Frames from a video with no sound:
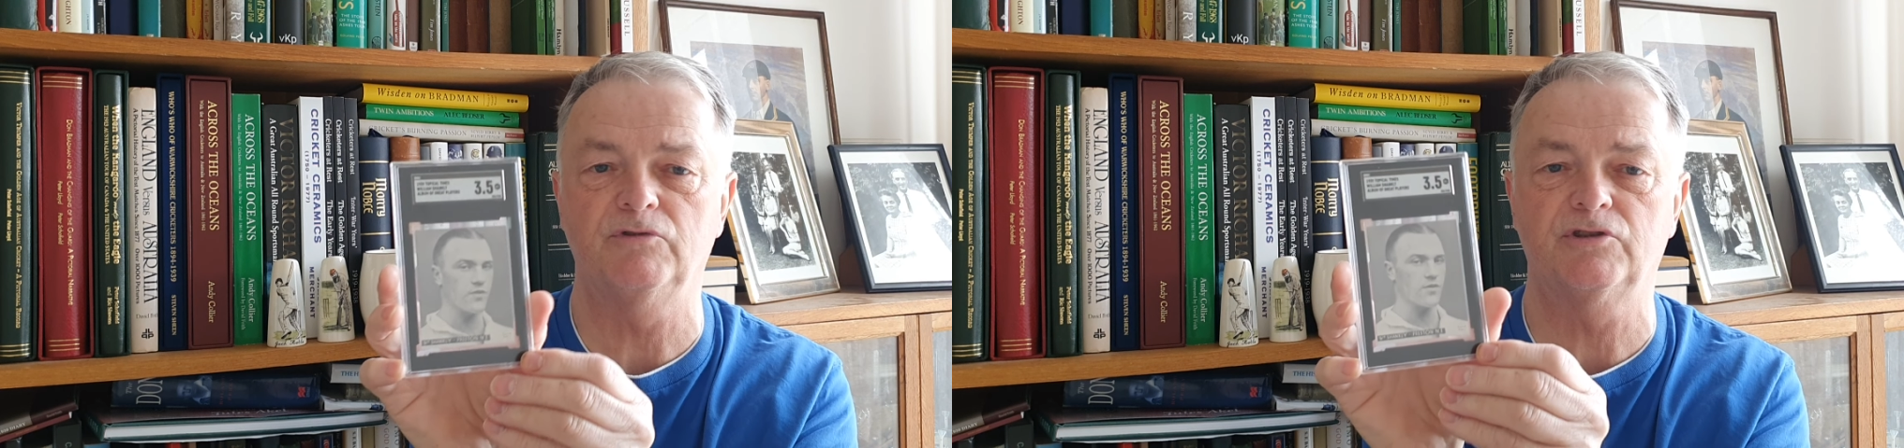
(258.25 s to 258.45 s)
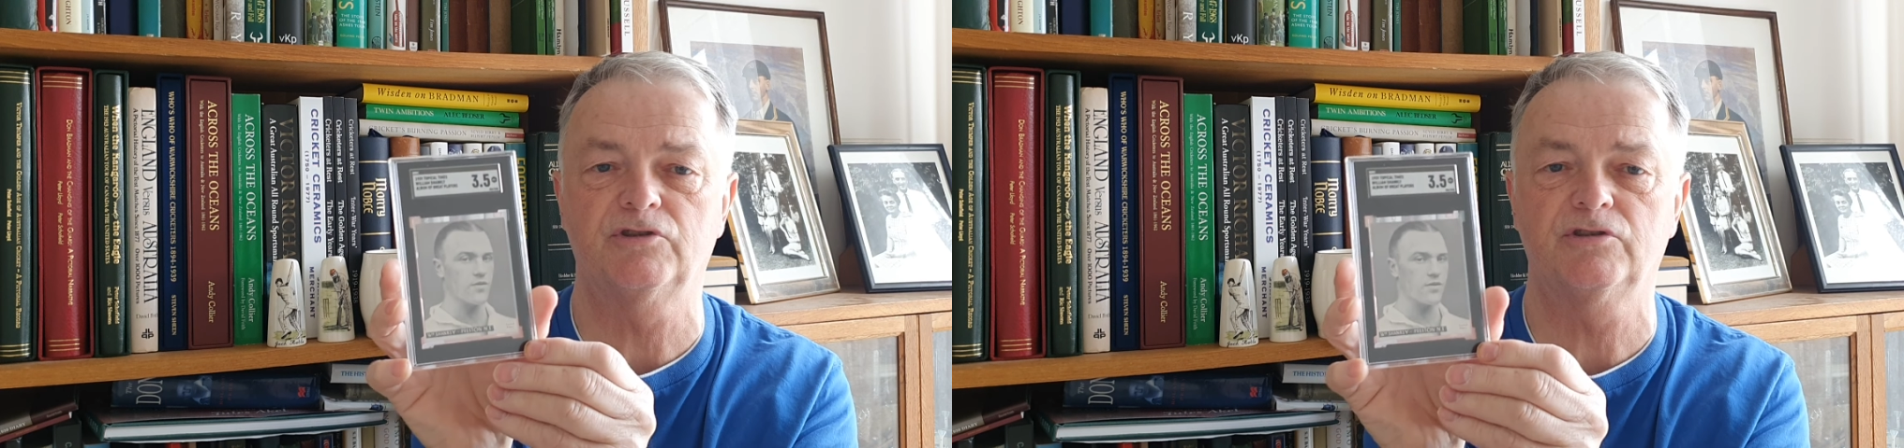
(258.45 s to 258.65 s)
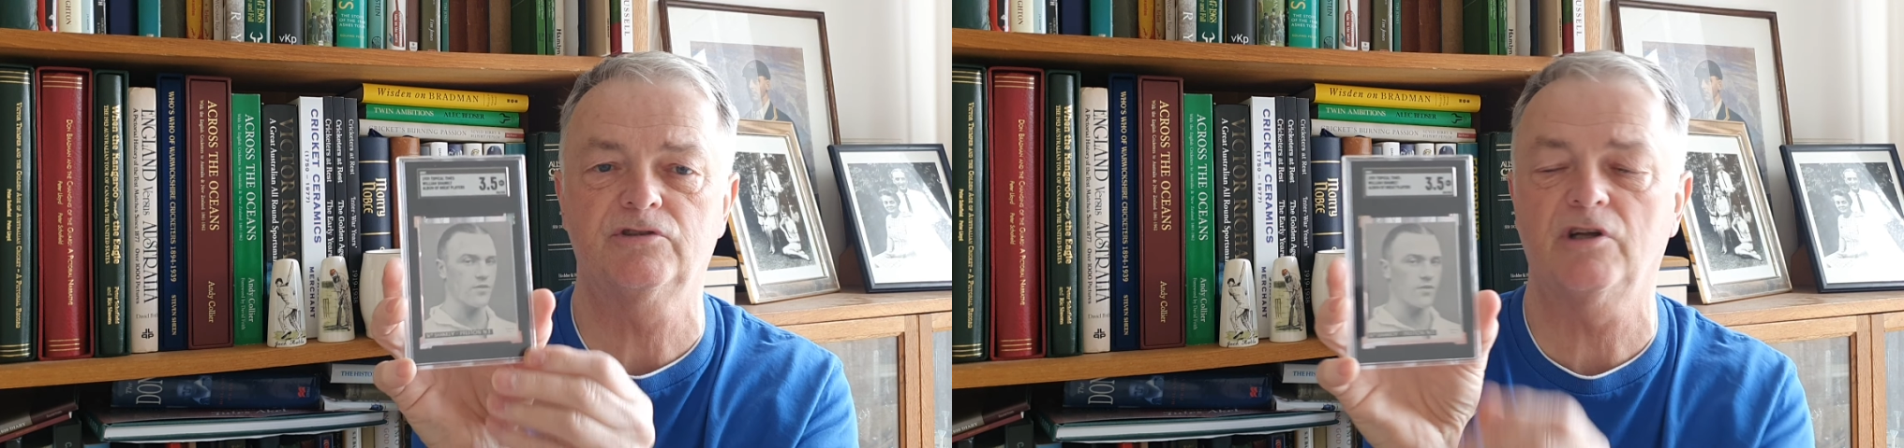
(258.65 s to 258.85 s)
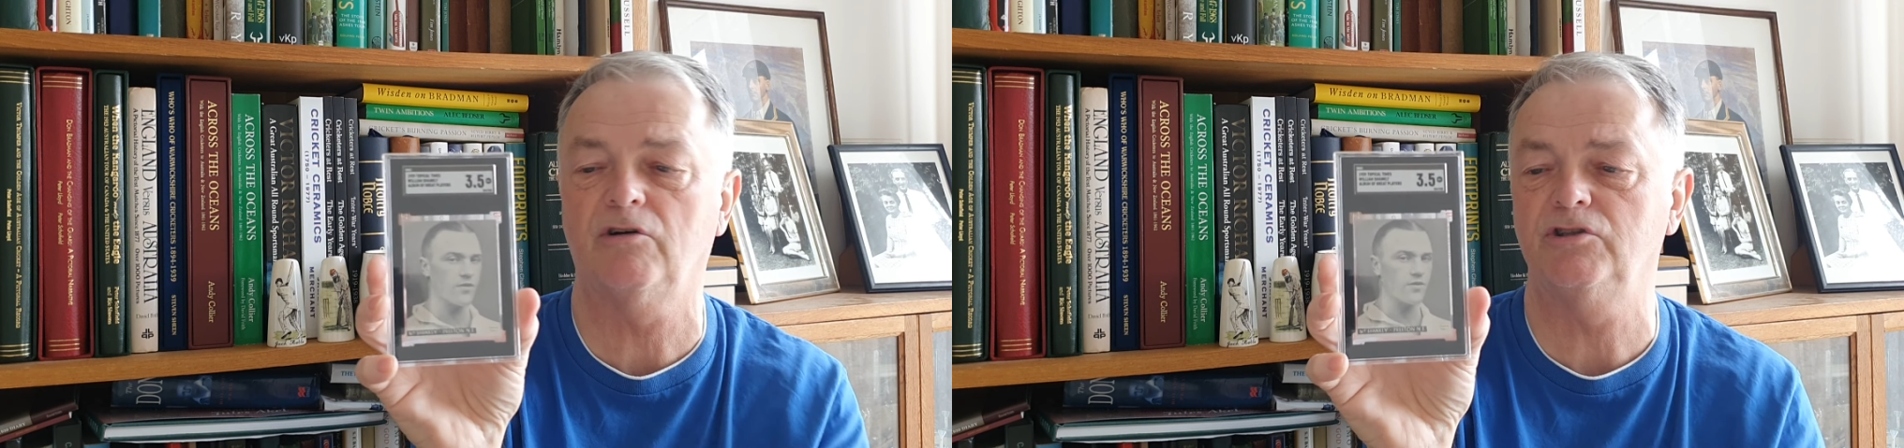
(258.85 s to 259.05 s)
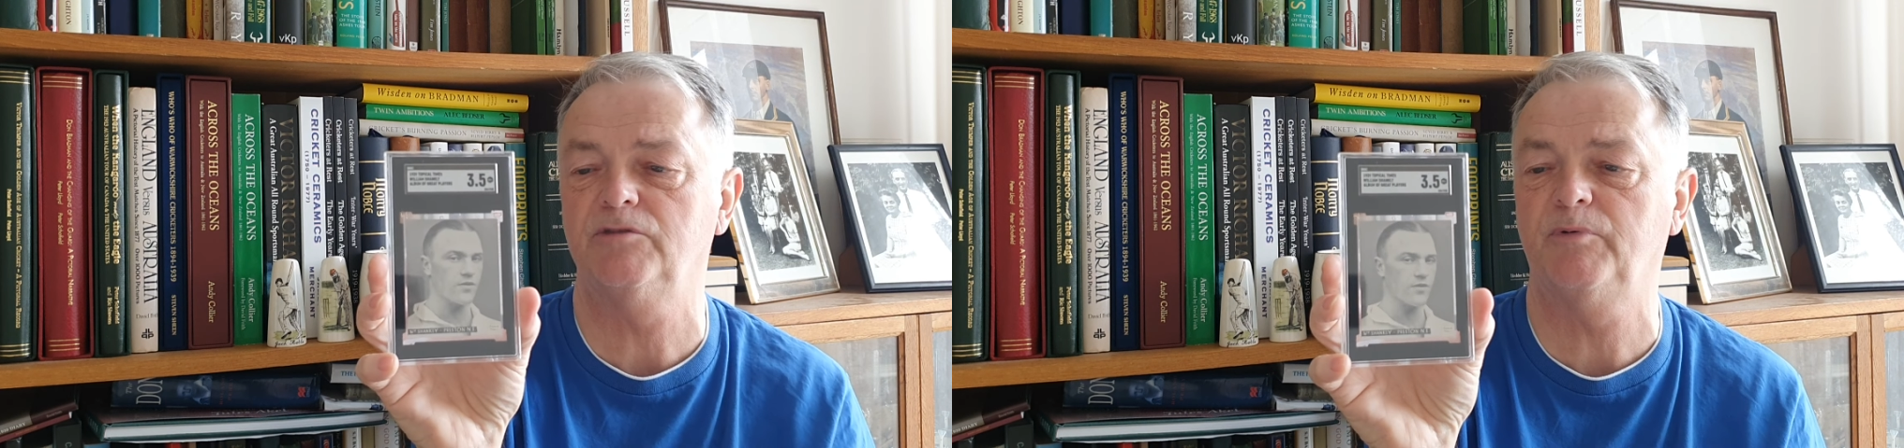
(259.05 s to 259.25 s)

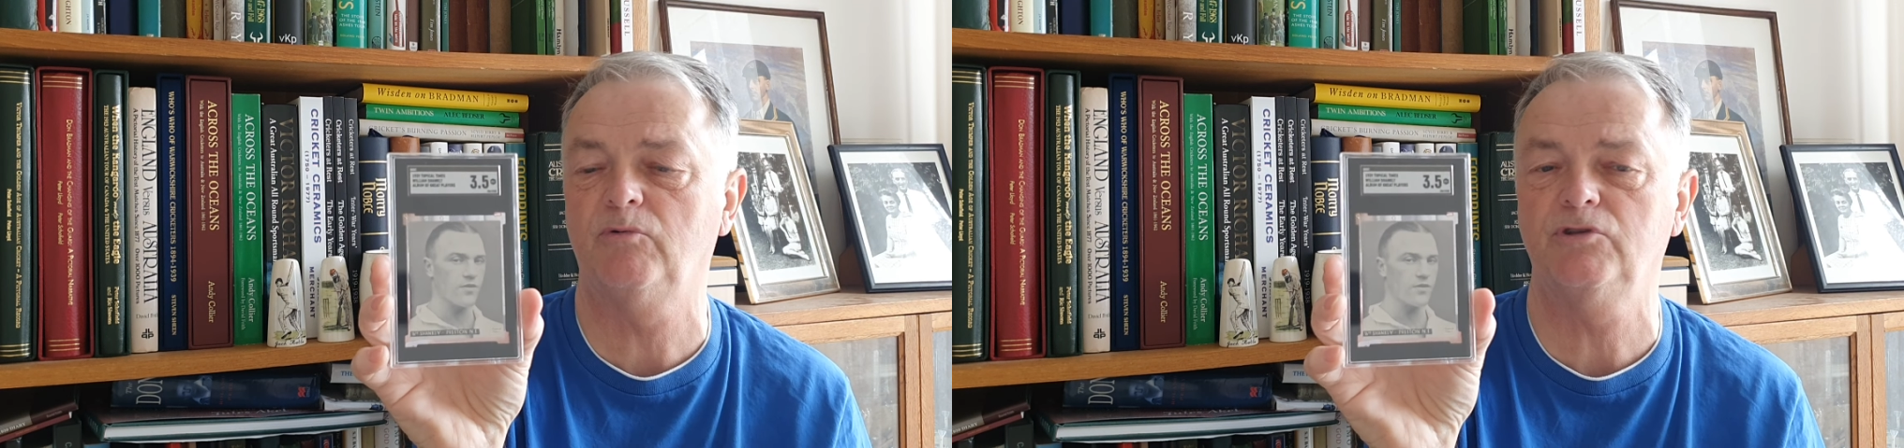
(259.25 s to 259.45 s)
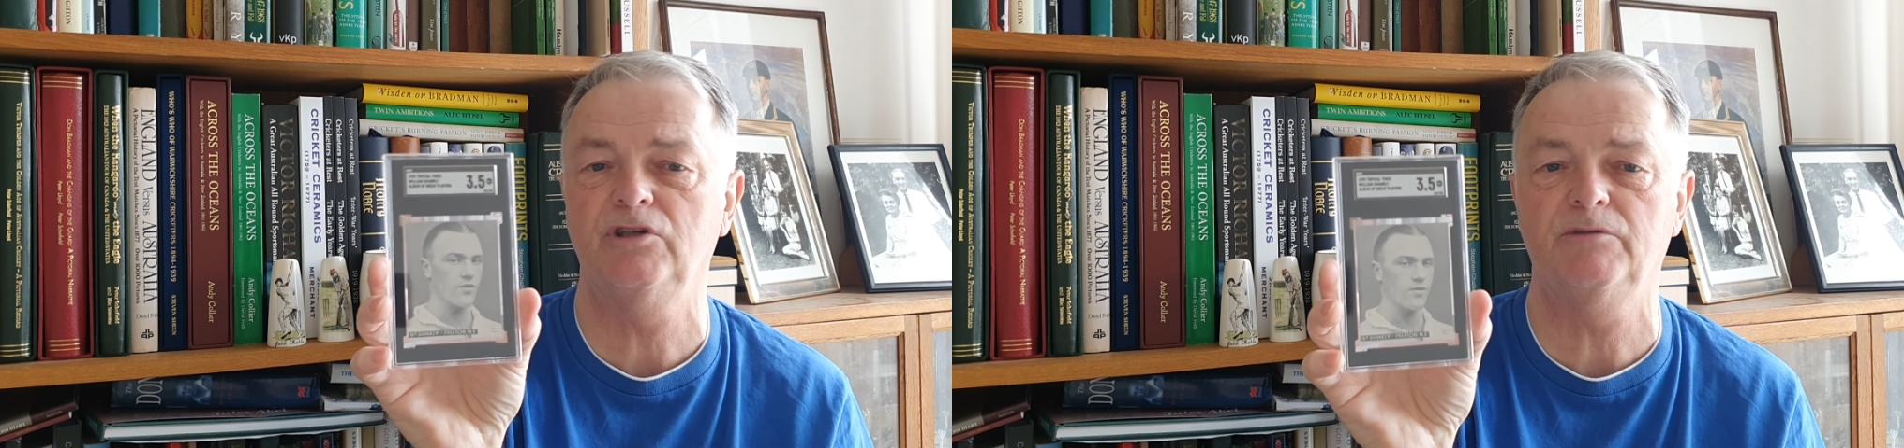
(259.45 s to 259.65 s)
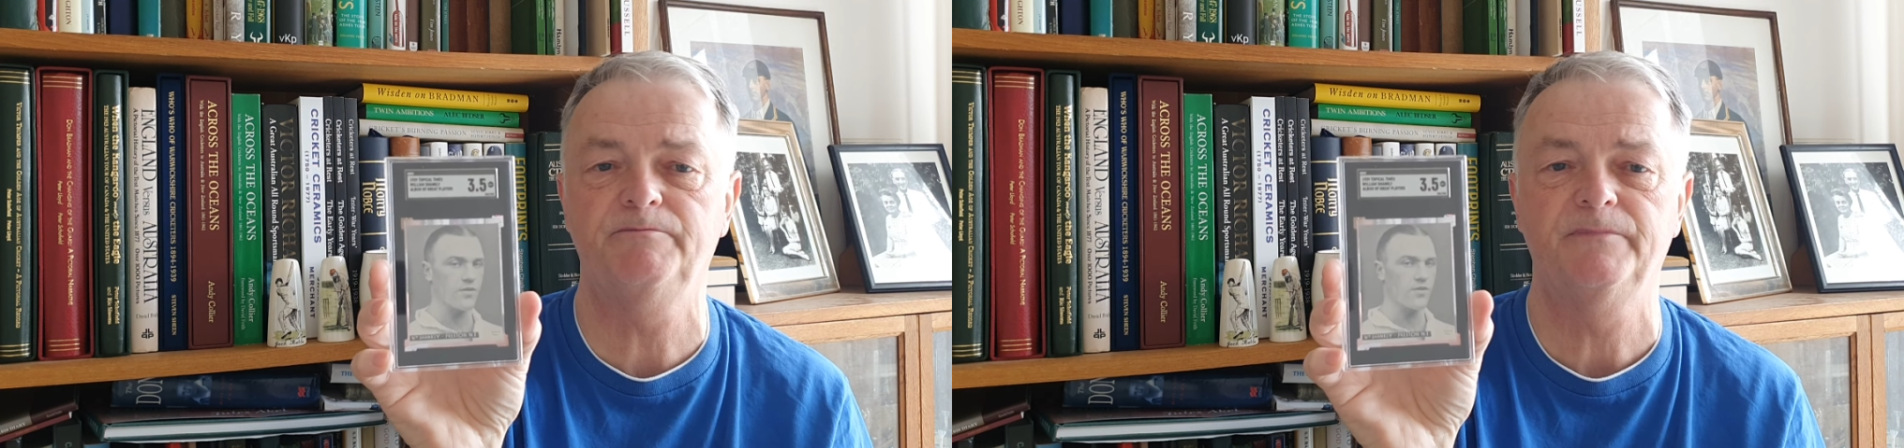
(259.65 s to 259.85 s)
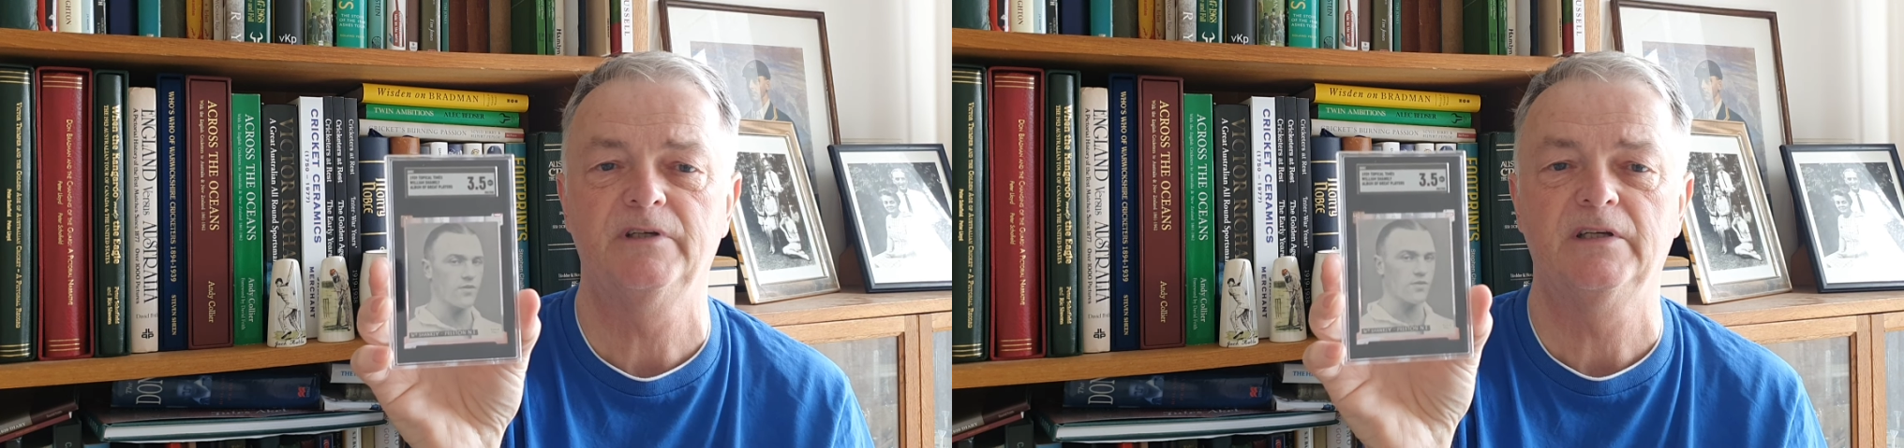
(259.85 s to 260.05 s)
started supporting them.